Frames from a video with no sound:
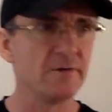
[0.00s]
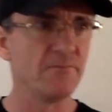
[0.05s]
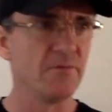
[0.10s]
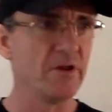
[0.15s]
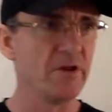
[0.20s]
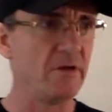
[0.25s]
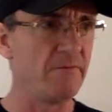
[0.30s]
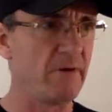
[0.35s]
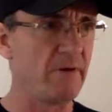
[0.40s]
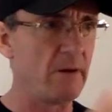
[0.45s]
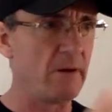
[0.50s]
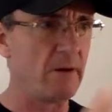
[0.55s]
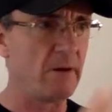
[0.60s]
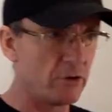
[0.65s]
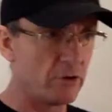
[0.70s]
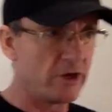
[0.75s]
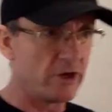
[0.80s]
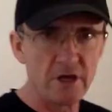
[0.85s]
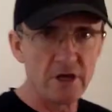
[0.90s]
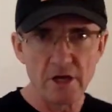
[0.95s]
if I'm
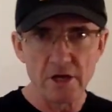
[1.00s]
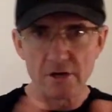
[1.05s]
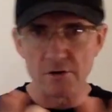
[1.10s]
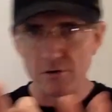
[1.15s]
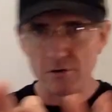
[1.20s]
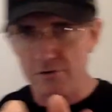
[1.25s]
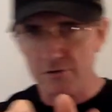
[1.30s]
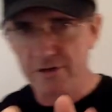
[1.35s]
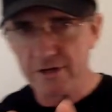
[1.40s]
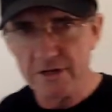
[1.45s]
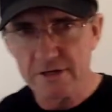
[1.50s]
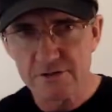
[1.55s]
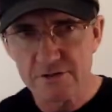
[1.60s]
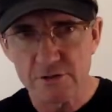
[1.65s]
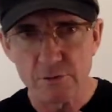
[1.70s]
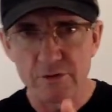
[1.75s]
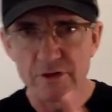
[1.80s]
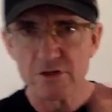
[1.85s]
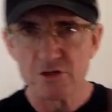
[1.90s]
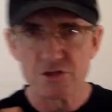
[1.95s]
looking here or there, so
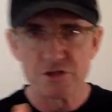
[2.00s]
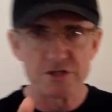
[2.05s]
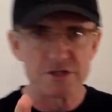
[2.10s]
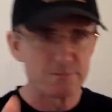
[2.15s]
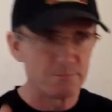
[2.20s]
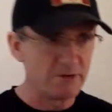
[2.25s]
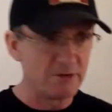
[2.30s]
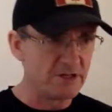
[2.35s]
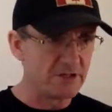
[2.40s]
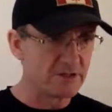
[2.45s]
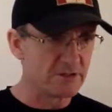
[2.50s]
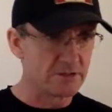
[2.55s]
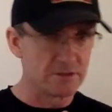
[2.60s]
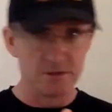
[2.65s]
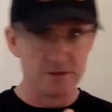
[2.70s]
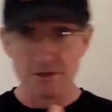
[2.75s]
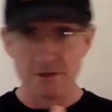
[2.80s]
it just means